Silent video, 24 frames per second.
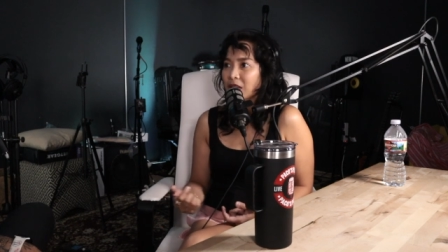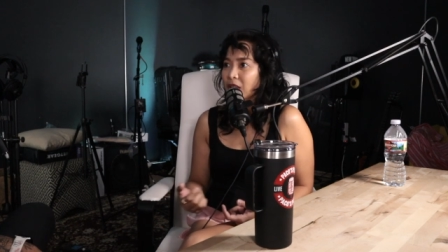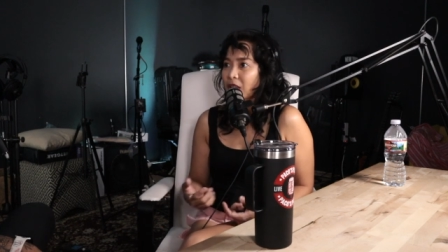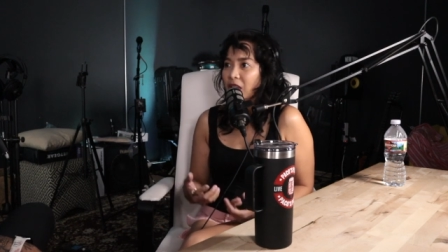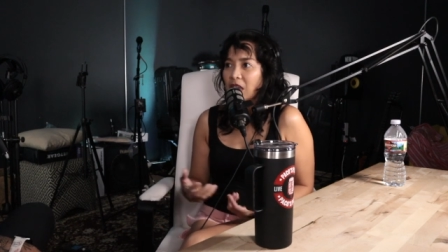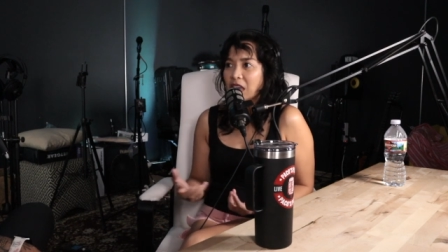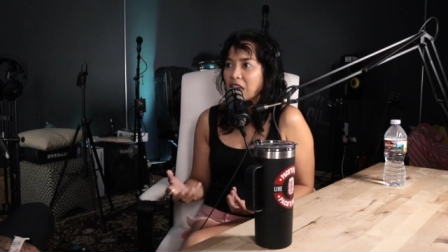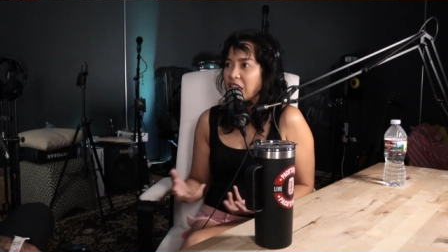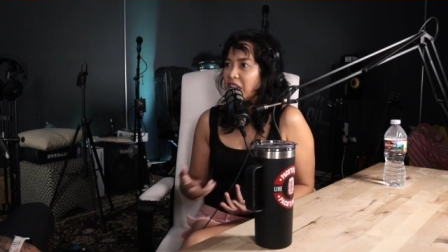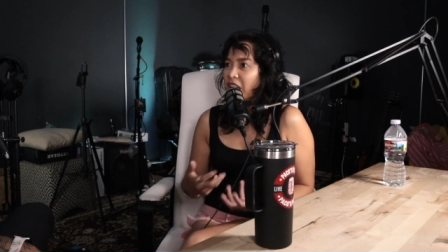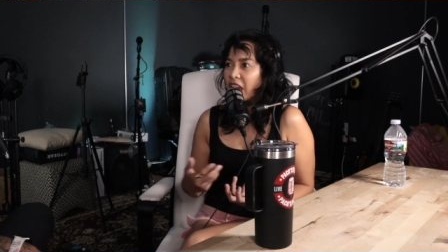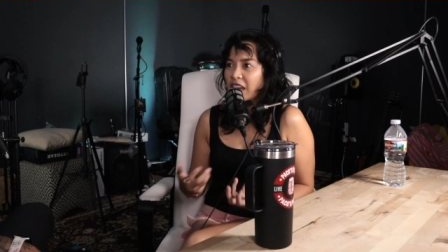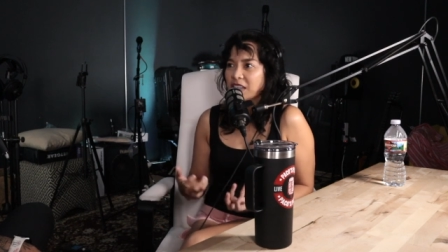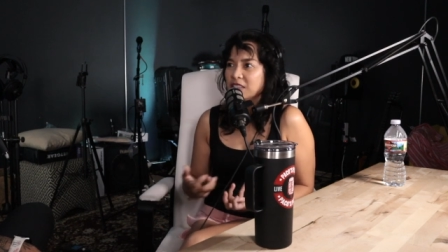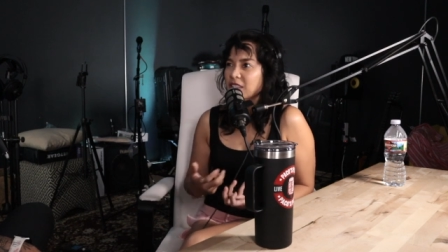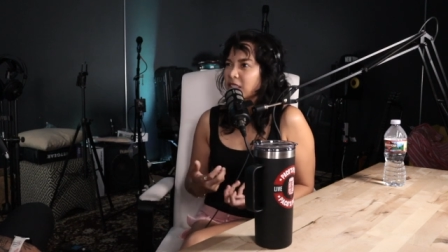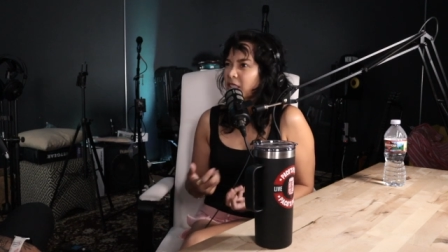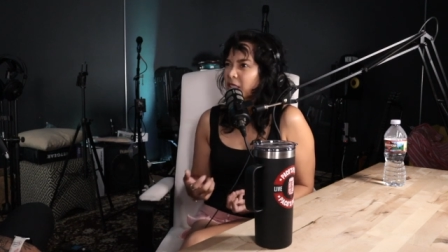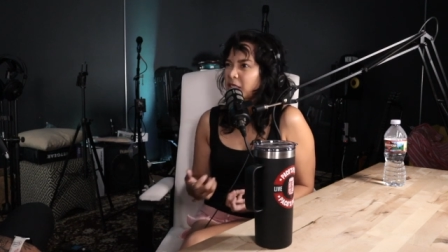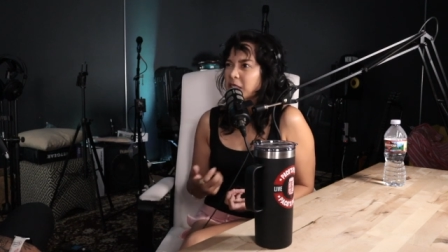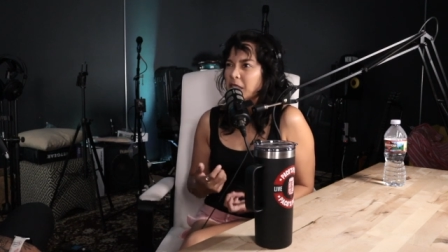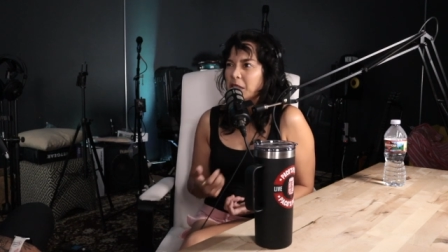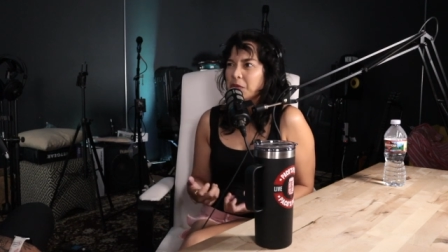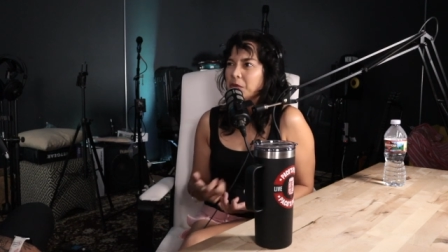right. And I
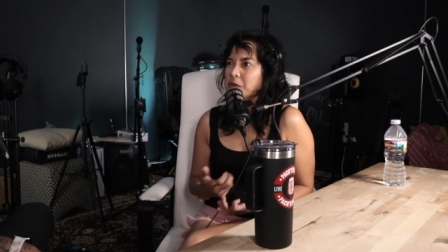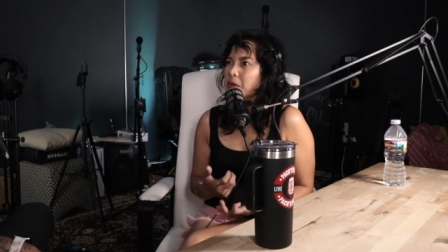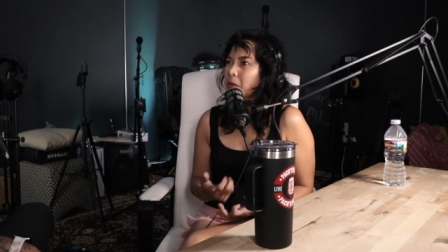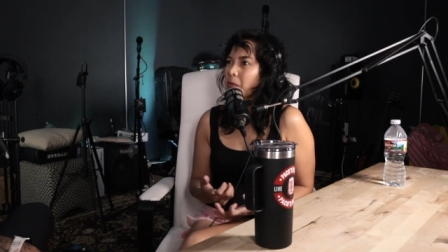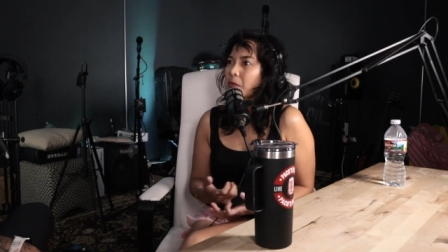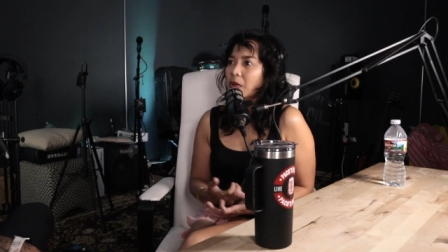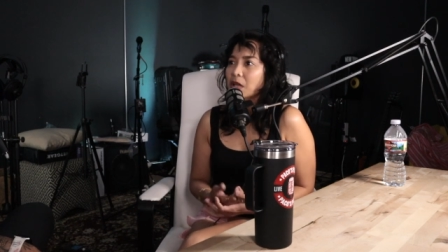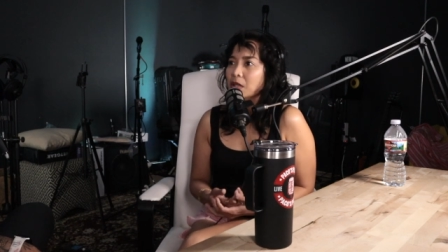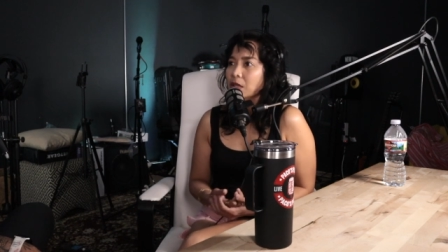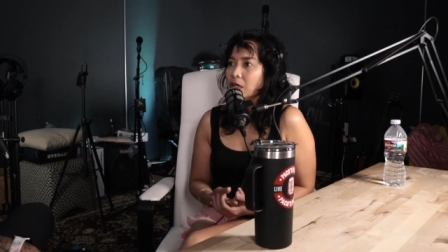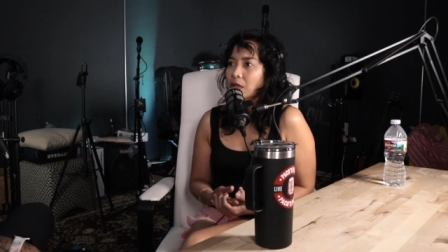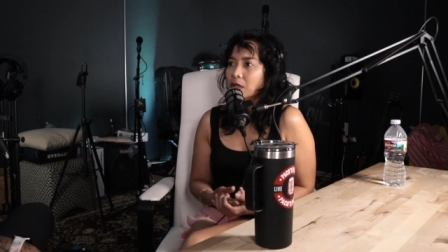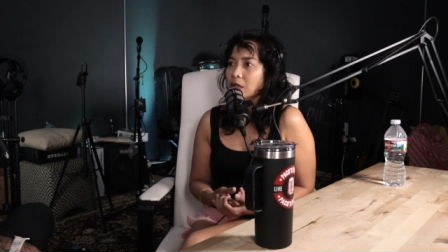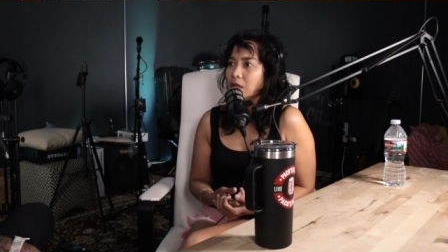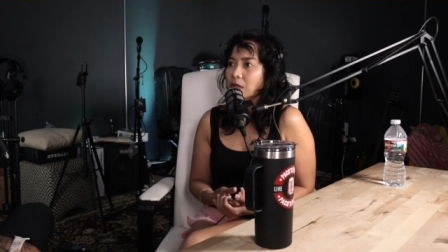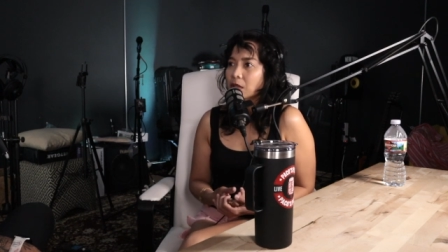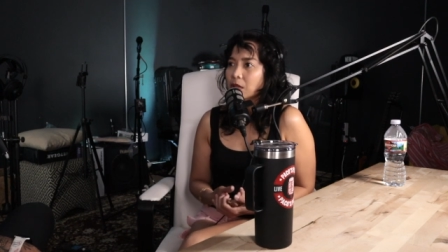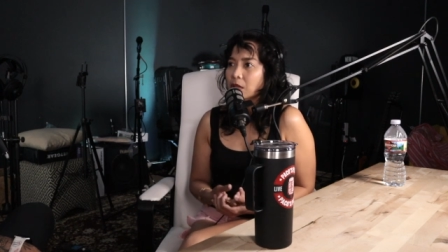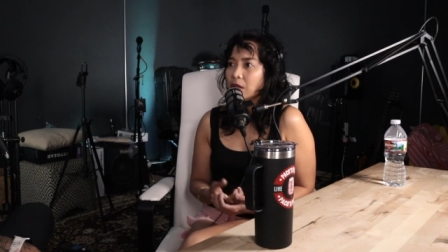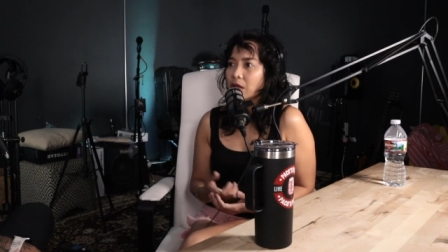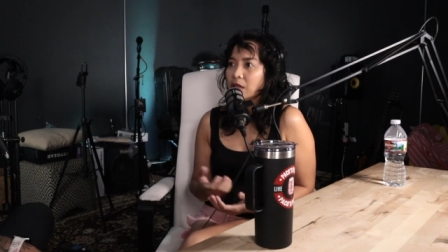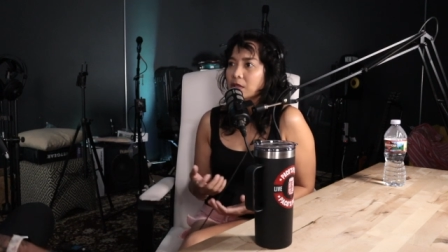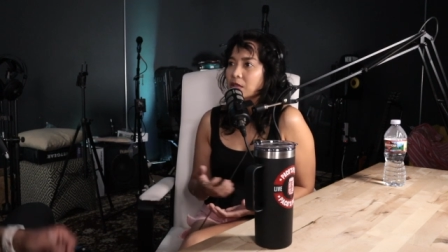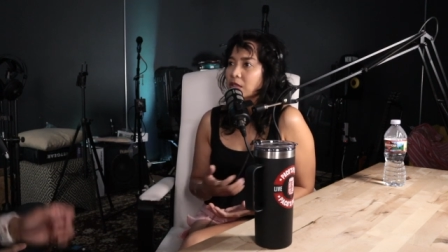just saved the money.
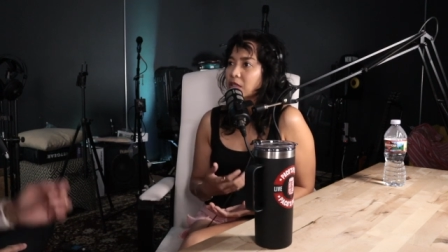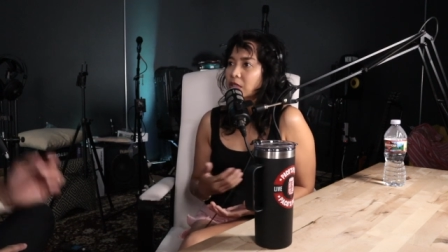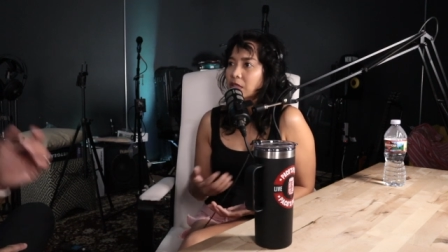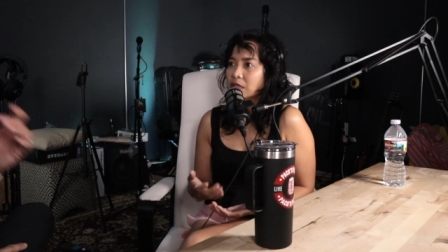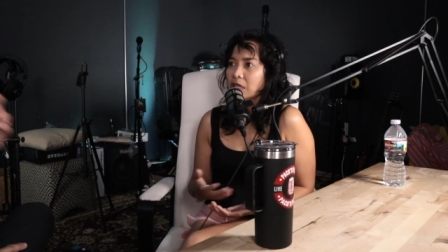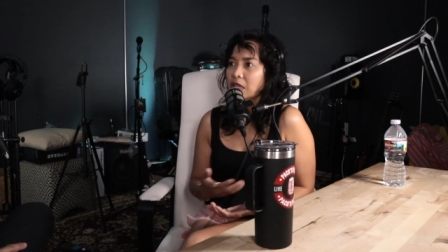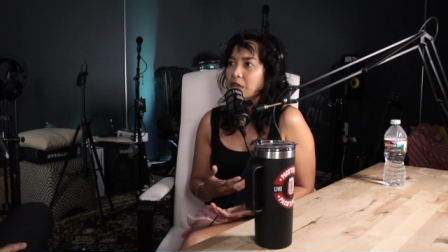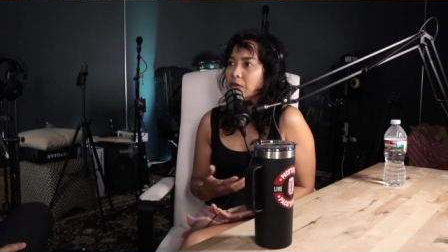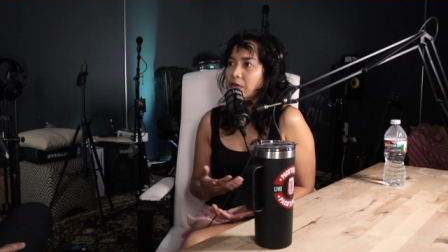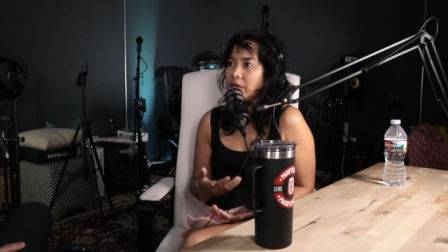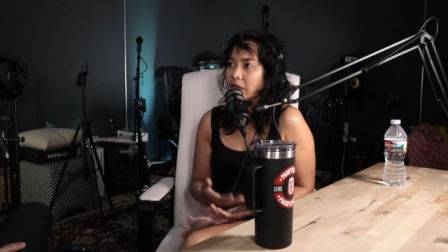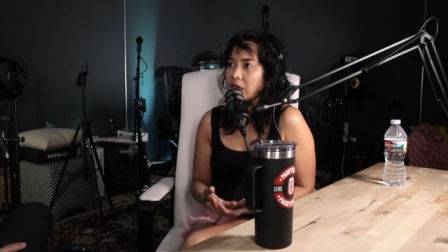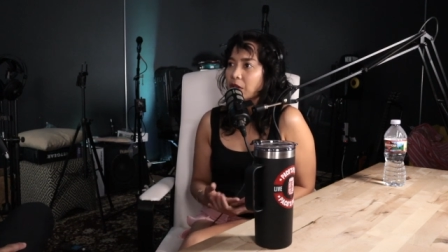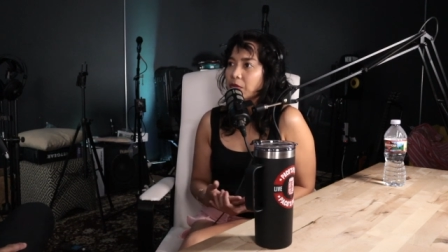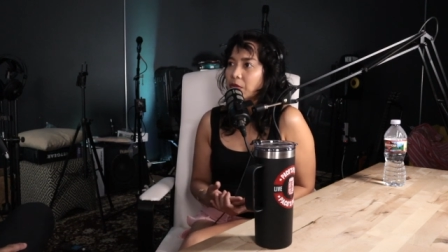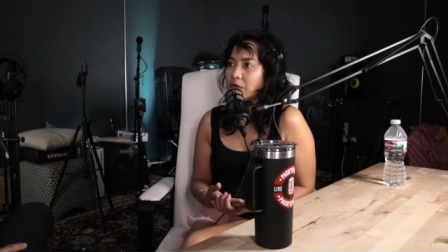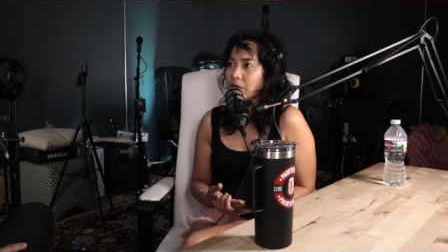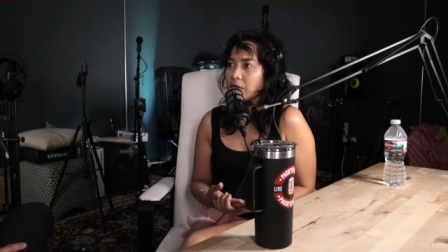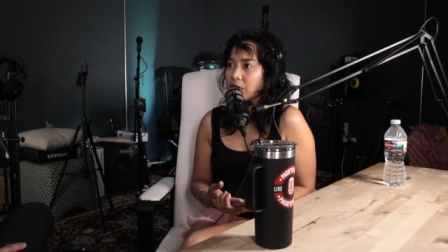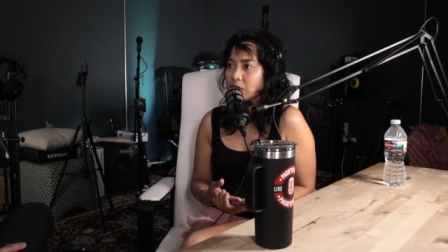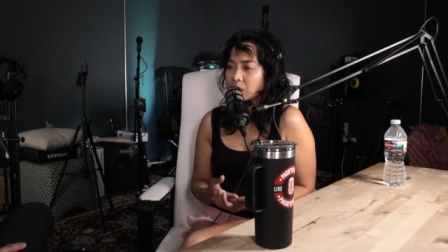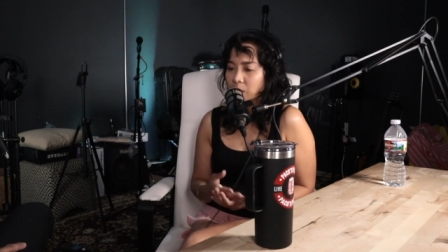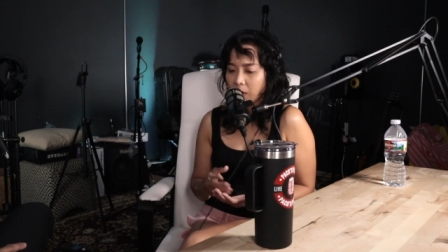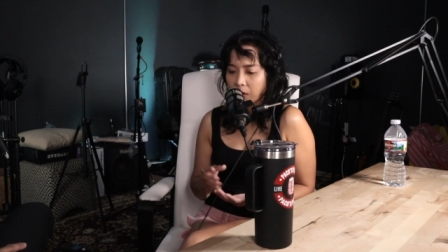I just saved
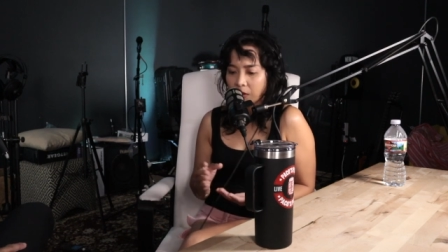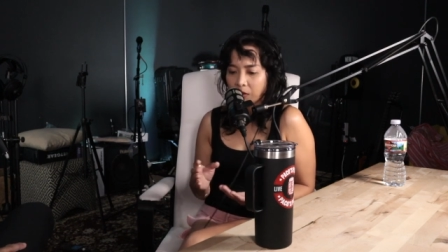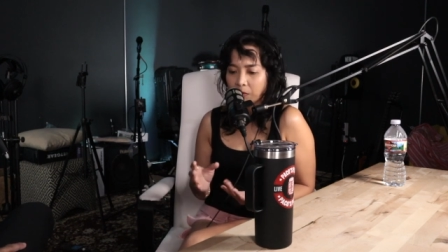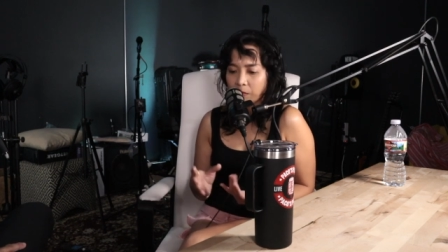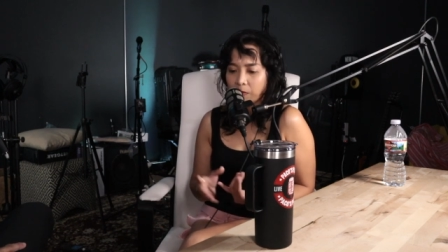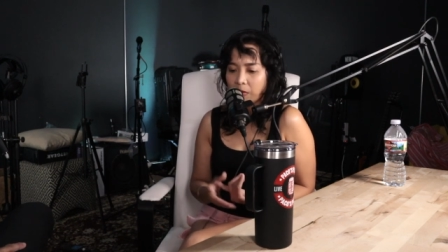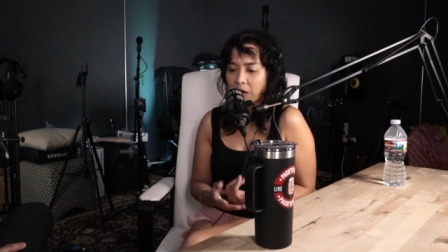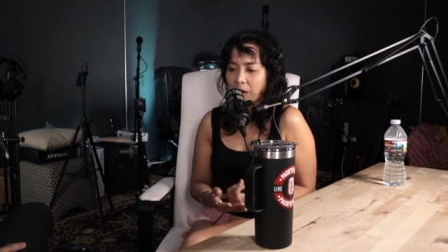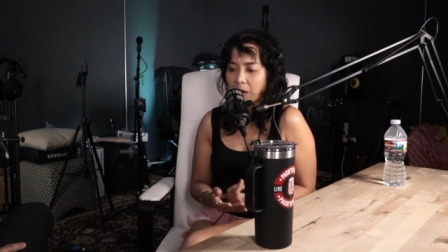everything so I could